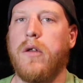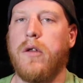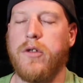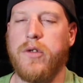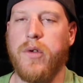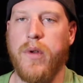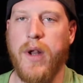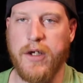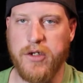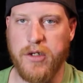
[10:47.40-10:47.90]

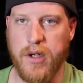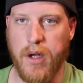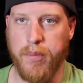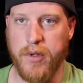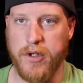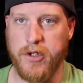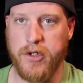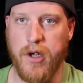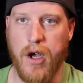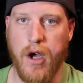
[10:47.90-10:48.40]
So next up,
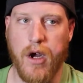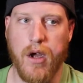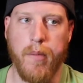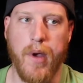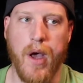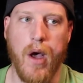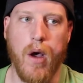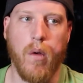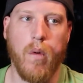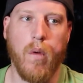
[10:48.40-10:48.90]
let's talk
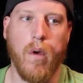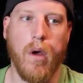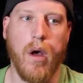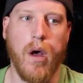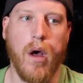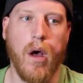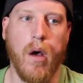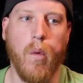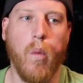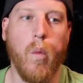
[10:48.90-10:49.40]
about
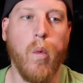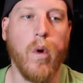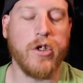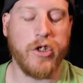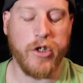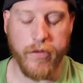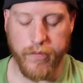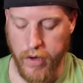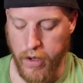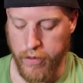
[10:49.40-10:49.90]

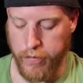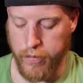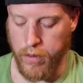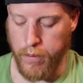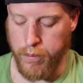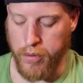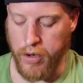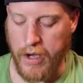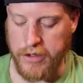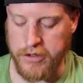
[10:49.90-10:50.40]
once you've gone through
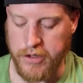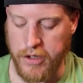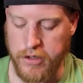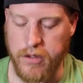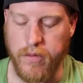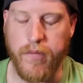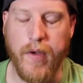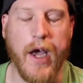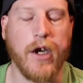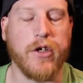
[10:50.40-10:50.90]
the
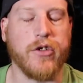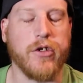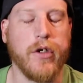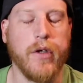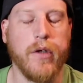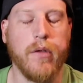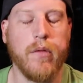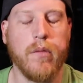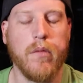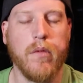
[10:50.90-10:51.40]
process of
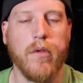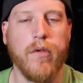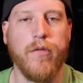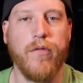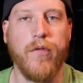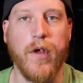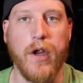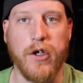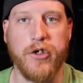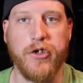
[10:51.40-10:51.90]
actually
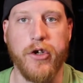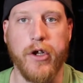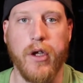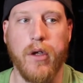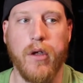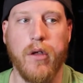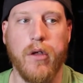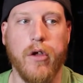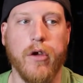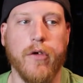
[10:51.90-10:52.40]

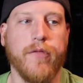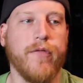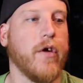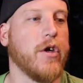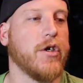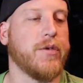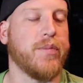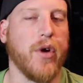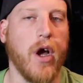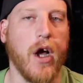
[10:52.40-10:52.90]
finishing your
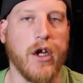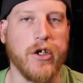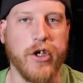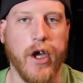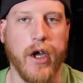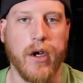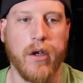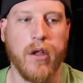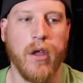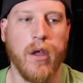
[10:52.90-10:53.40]
first
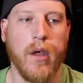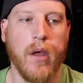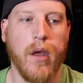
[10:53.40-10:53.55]
project,